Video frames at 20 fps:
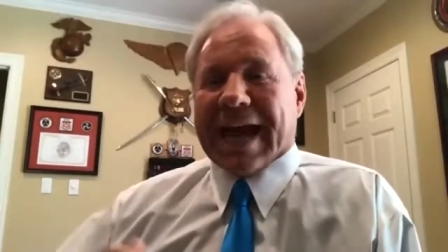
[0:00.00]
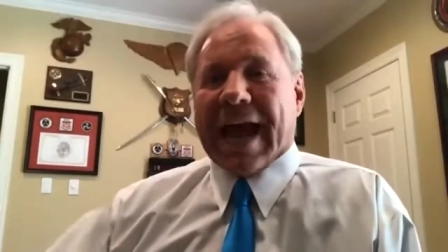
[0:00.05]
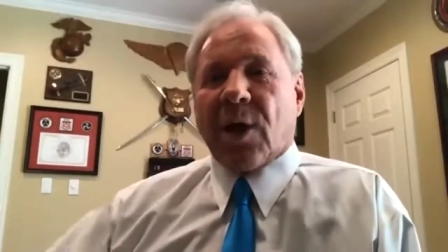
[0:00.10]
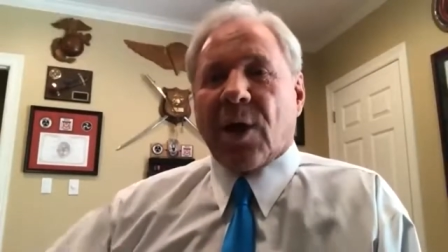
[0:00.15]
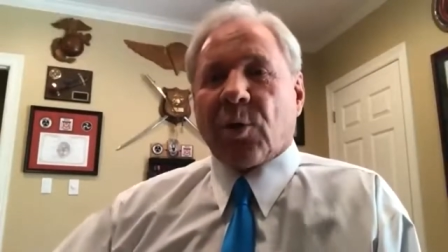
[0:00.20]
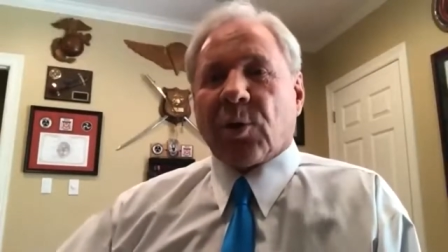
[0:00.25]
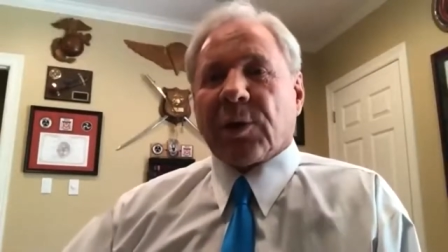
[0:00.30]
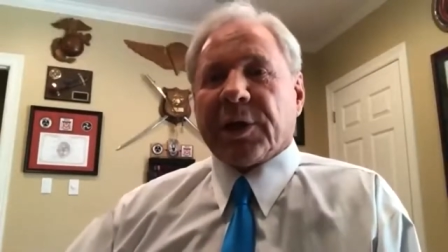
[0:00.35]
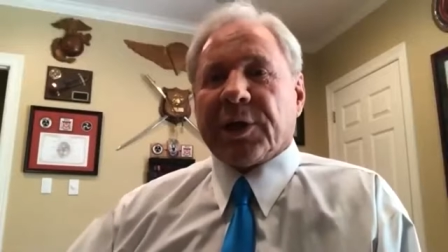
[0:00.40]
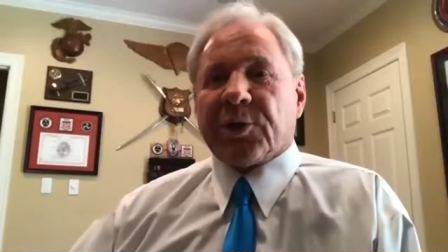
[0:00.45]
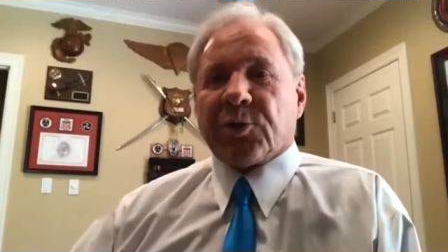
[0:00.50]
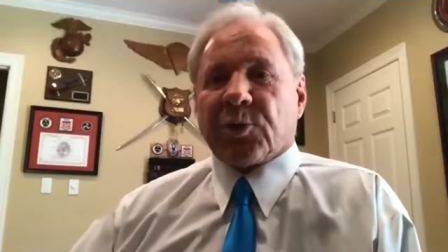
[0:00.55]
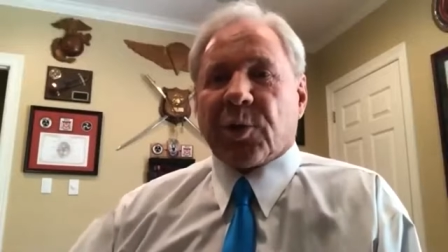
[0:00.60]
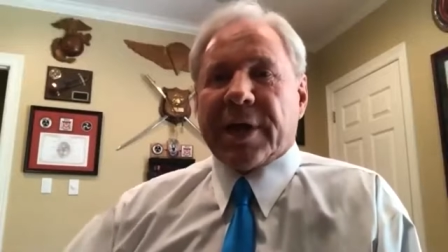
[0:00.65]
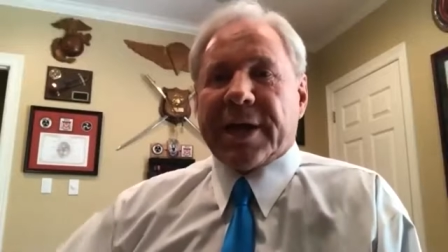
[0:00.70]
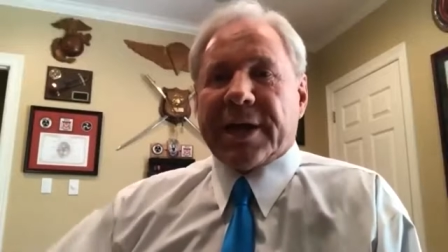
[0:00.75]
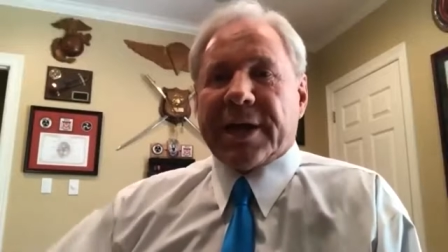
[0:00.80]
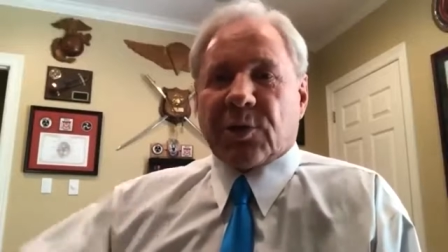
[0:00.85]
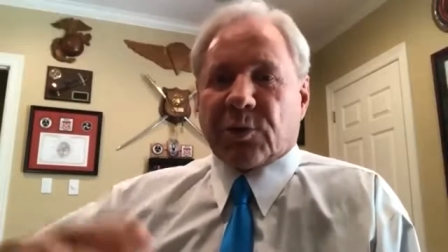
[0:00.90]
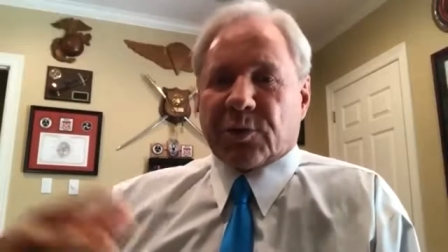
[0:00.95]
hourly
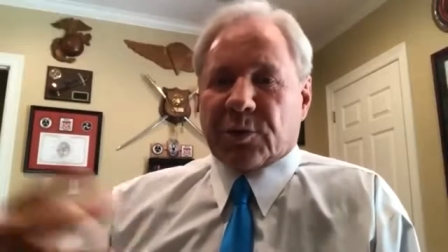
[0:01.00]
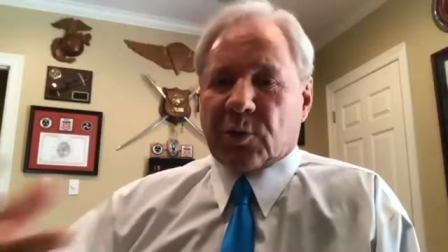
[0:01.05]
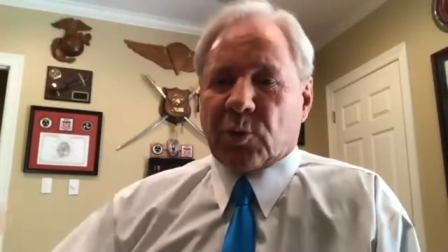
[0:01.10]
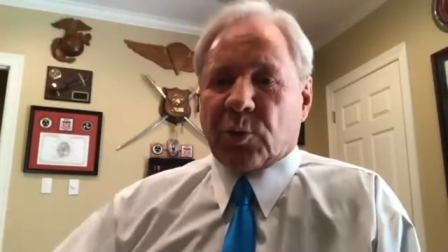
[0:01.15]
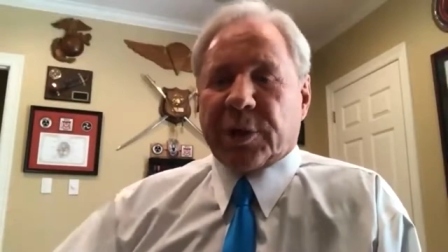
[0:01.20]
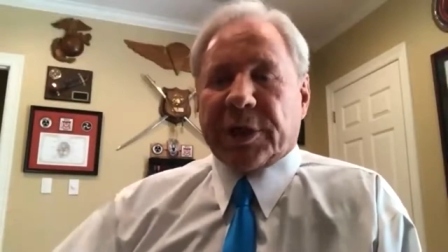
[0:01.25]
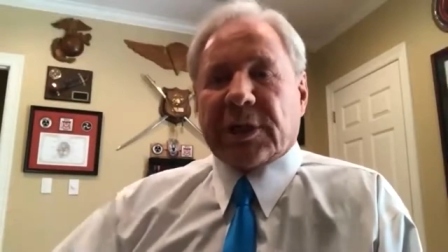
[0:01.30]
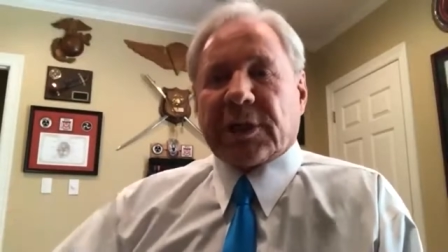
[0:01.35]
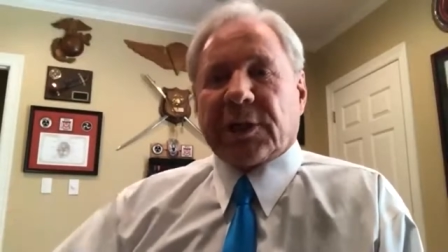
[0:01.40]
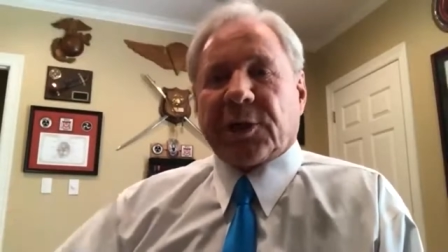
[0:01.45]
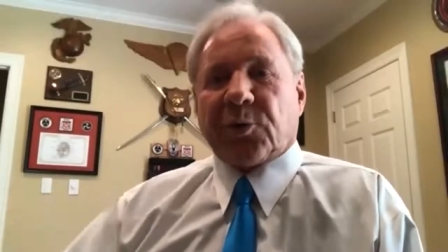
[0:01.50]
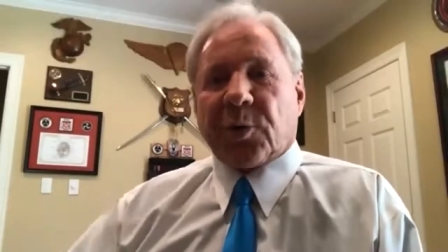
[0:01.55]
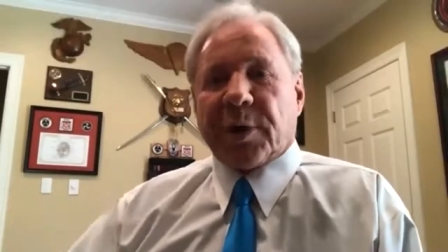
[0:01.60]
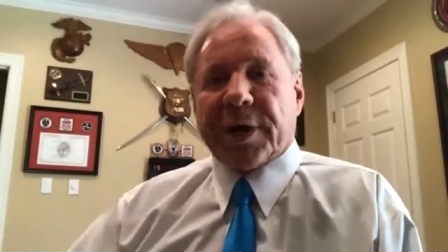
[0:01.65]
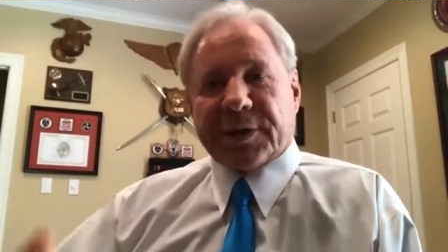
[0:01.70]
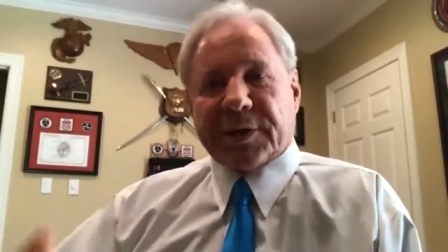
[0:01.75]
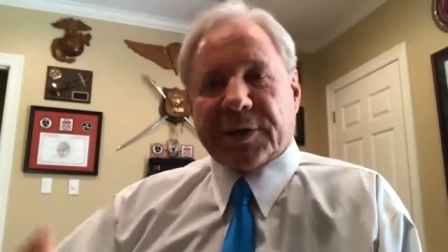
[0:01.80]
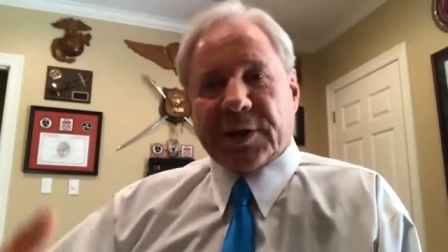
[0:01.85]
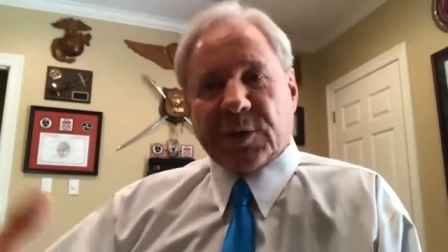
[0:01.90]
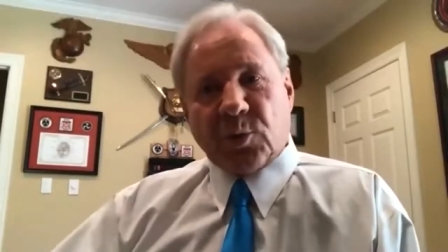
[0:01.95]
rate or the weekly
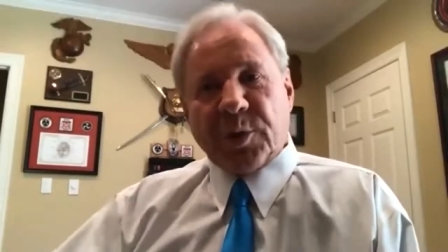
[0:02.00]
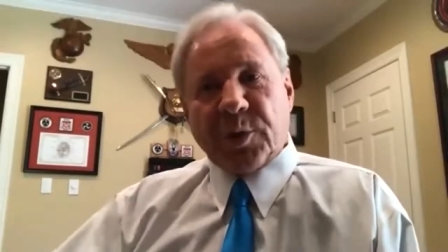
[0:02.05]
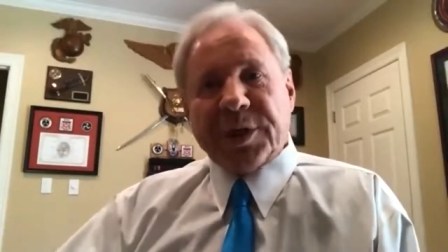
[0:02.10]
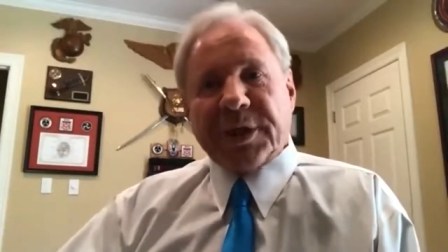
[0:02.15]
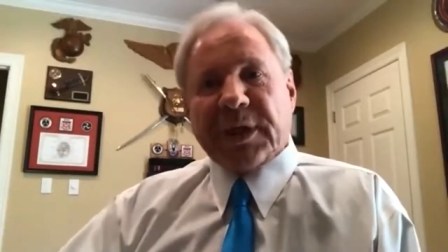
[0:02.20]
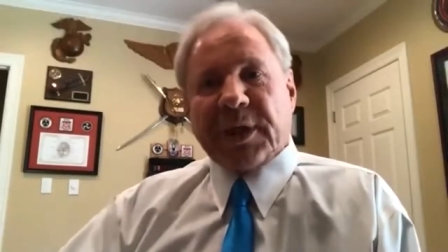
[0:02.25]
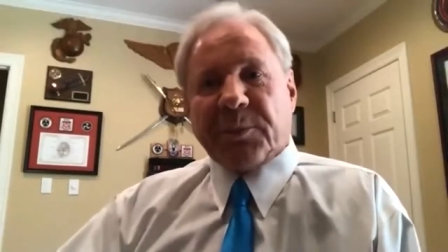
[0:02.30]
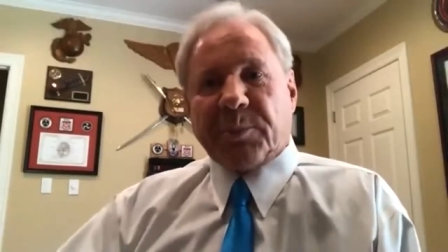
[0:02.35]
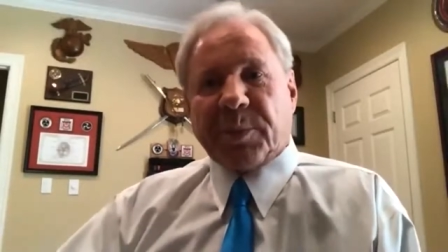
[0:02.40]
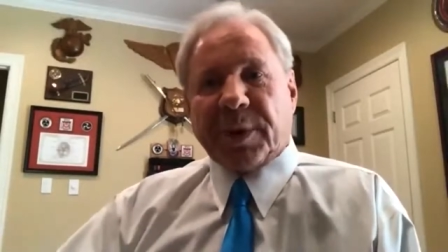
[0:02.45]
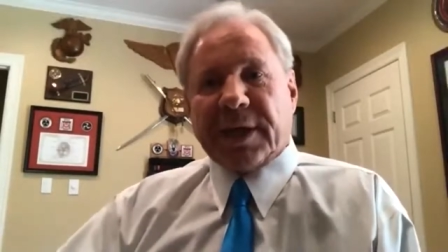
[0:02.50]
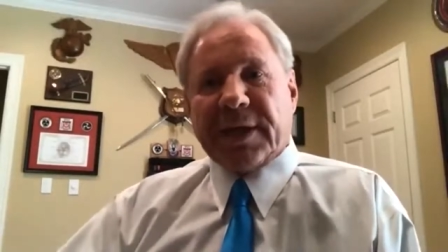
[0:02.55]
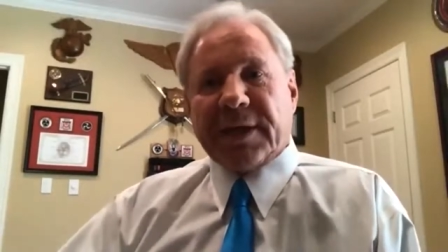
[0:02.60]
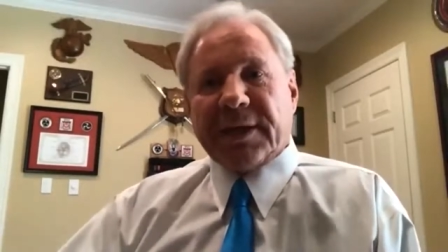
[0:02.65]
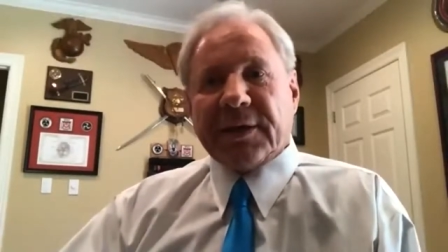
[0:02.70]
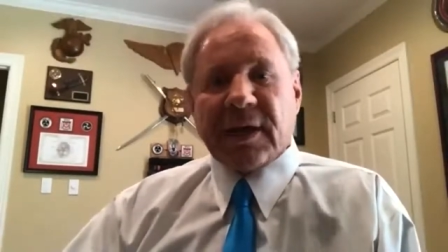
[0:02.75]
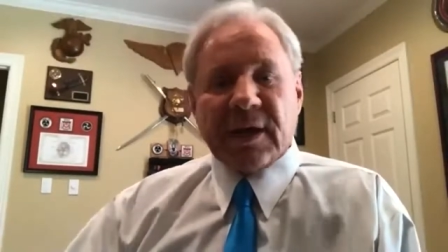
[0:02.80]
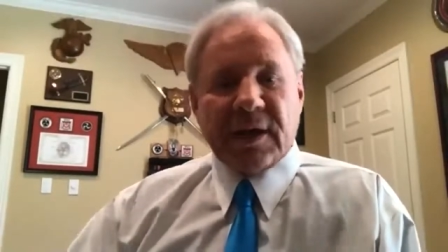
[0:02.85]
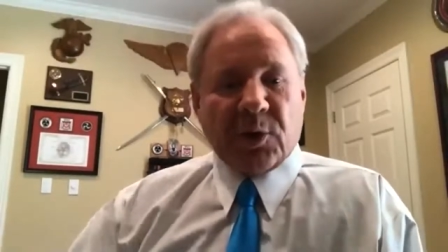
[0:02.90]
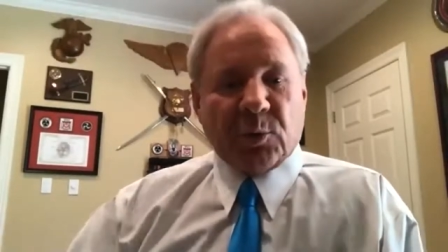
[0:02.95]
rate that we get paid